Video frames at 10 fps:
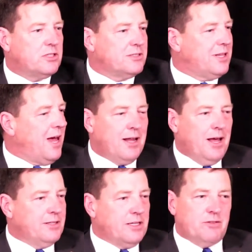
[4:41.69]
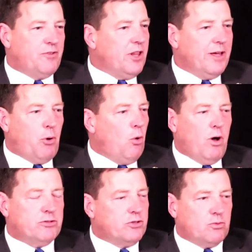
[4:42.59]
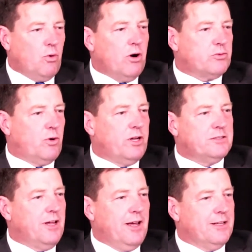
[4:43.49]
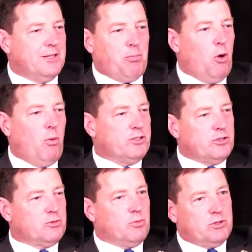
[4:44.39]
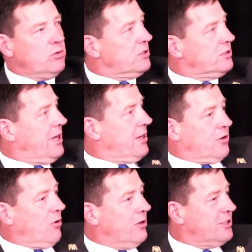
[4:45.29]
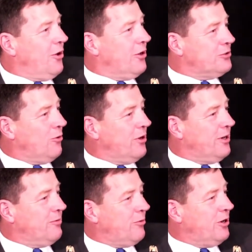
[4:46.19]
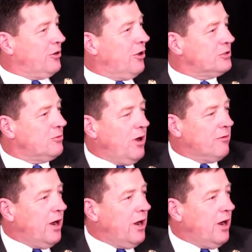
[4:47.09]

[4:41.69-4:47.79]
Doesn't feel like poll watchers worked when the poll watchers were told to stand across the auditorium 300 yards away,